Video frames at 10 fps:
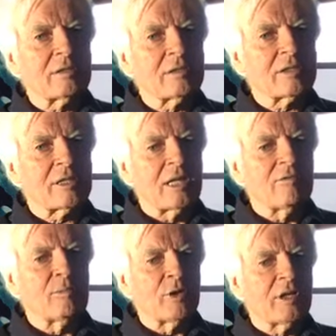Steve
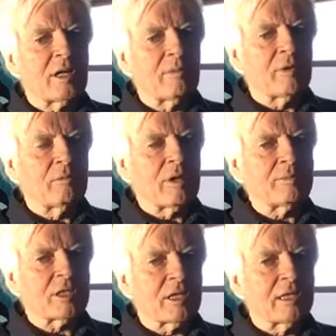and put it up on the
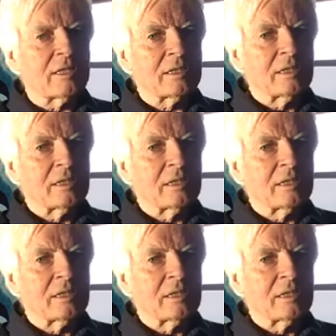website.